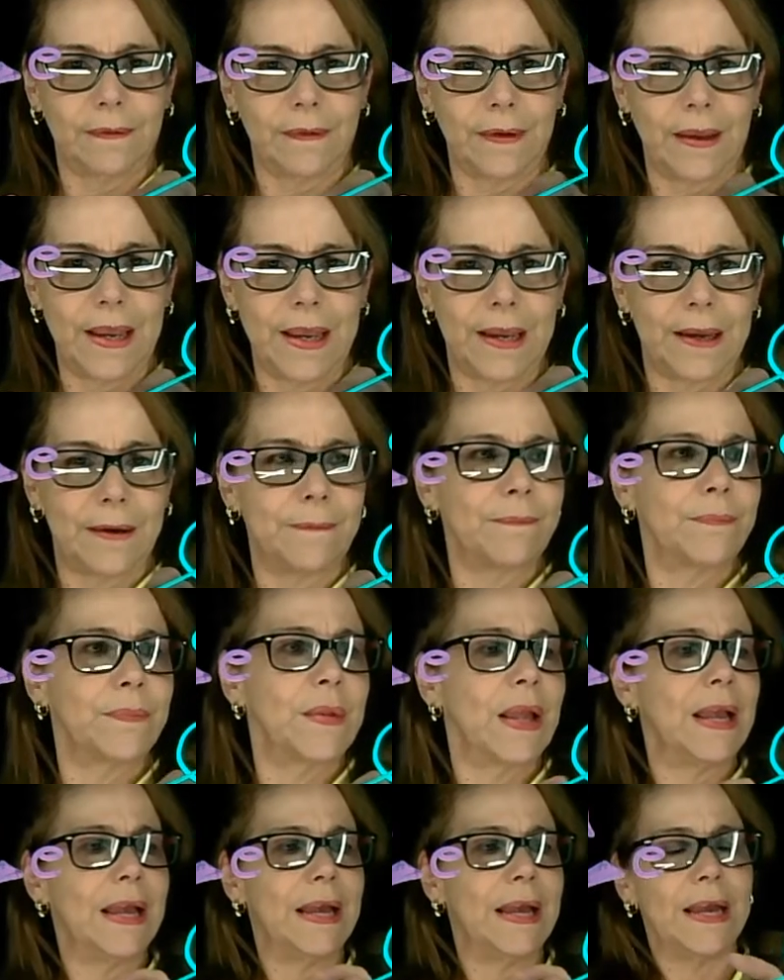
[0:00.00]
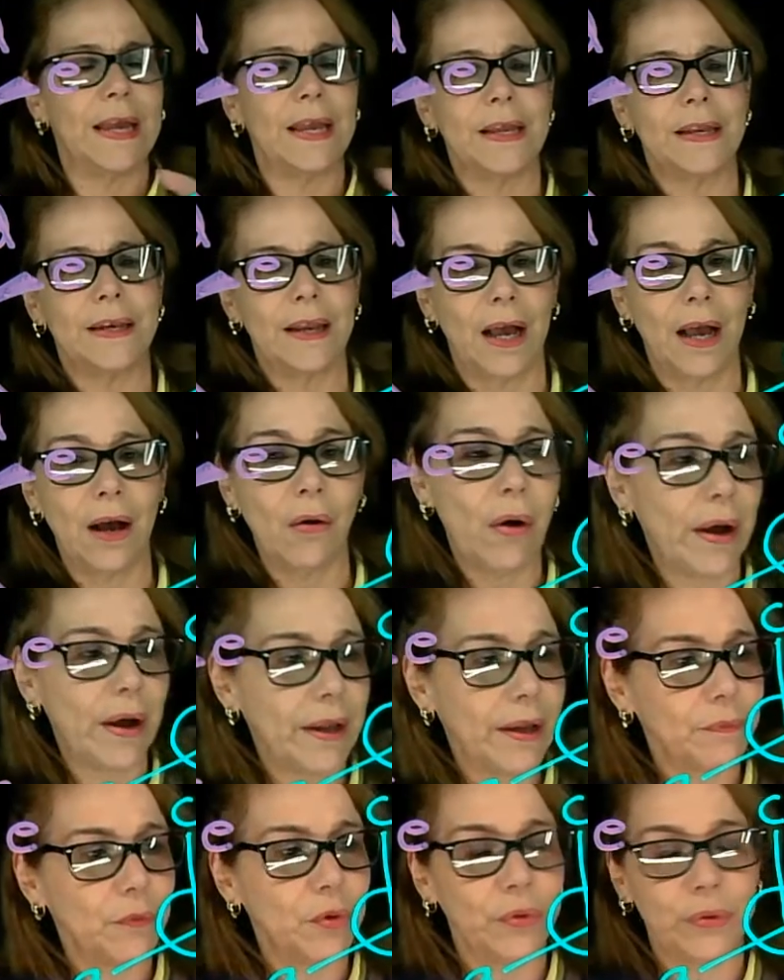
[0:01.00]
A. And now I
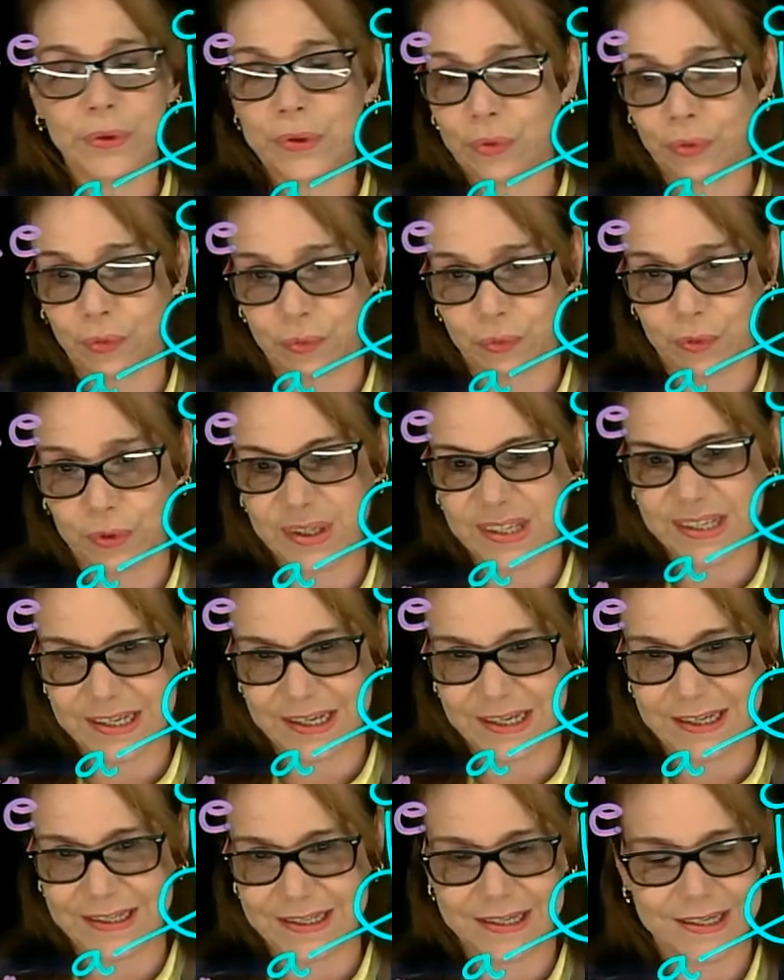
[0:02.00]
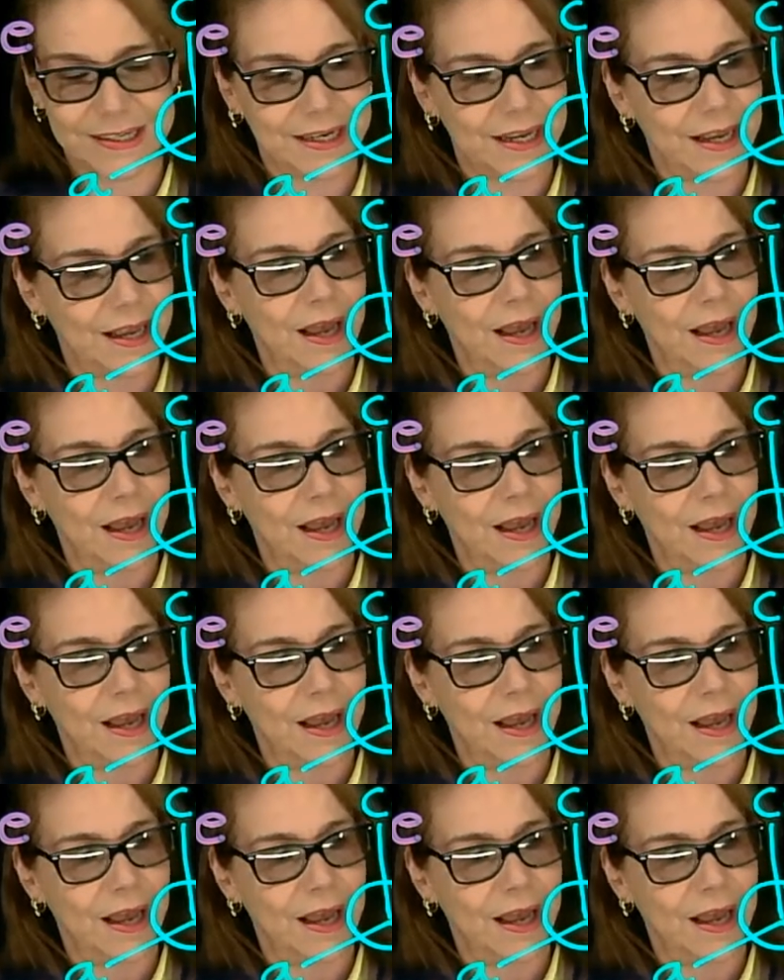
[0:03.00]
am going to rotate